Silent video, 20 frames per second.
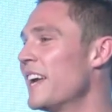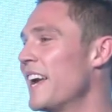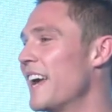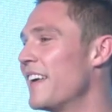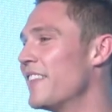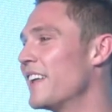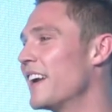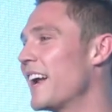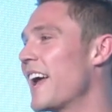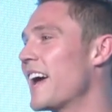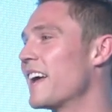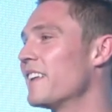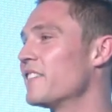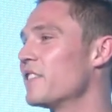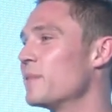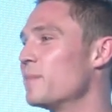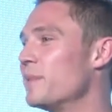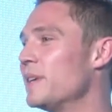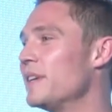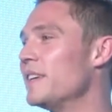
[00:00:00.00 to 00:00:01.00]
and that I had
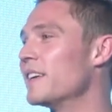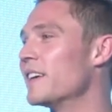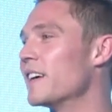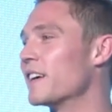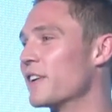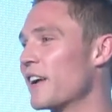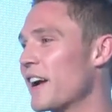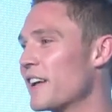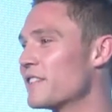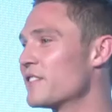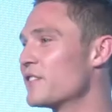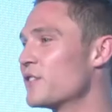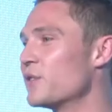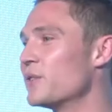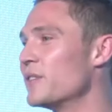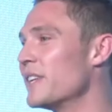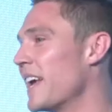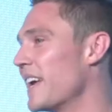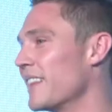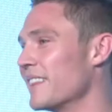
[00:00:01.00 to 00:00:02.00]
to be a grad
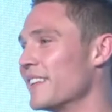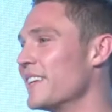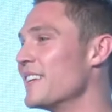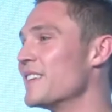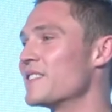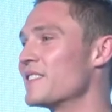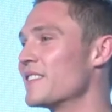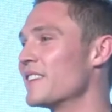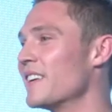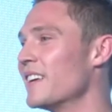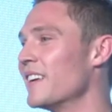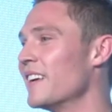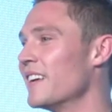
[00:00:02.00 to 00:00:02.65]
student at least